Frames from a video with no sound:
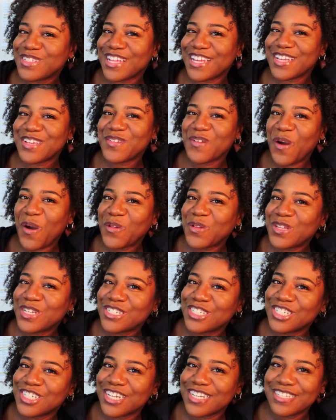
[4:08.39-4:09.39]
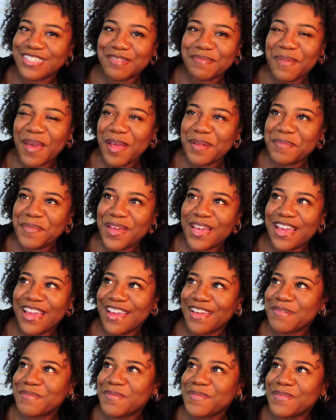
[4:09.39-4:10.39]
Like, you only just met
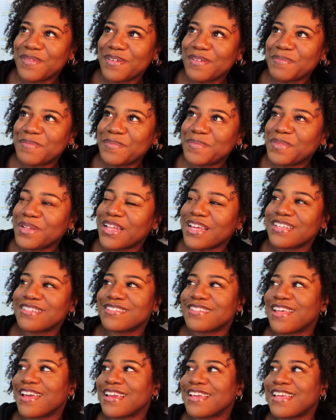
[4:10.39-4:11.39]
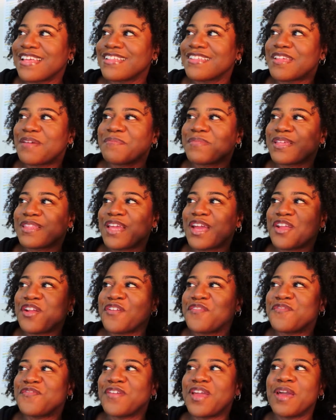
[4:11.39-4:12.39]
me, plus like it's something that
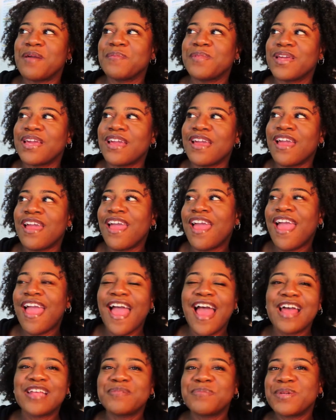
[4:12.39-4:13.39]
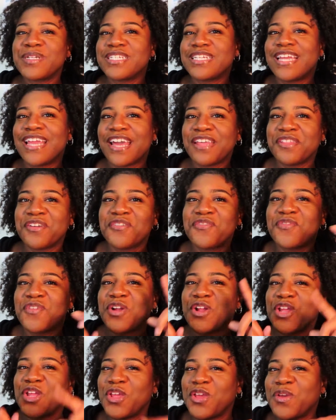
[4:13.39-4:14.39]
your family has put together for
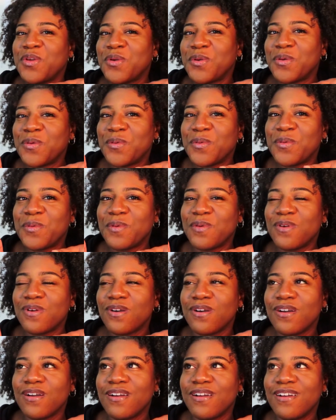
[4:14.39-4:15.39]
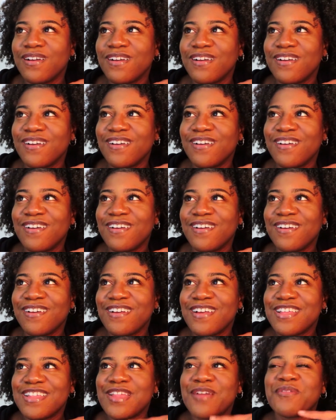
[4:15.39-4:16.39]
you,
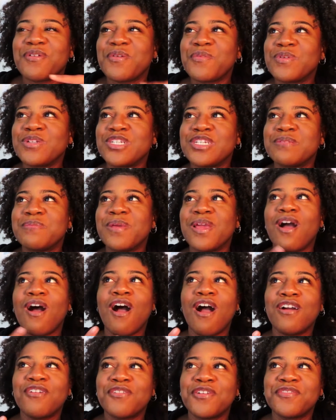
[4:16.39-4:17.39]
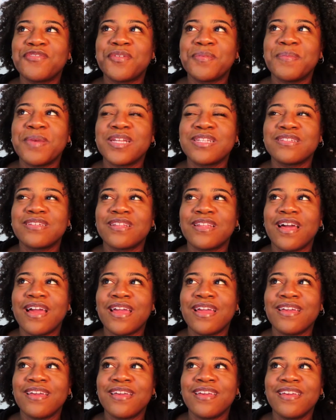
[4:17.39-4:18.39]
so it would just be awkward for me to
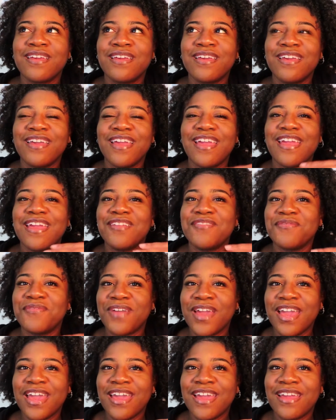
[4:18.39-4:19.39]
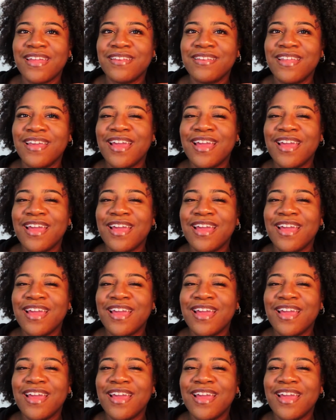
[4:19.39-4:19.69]
like invade.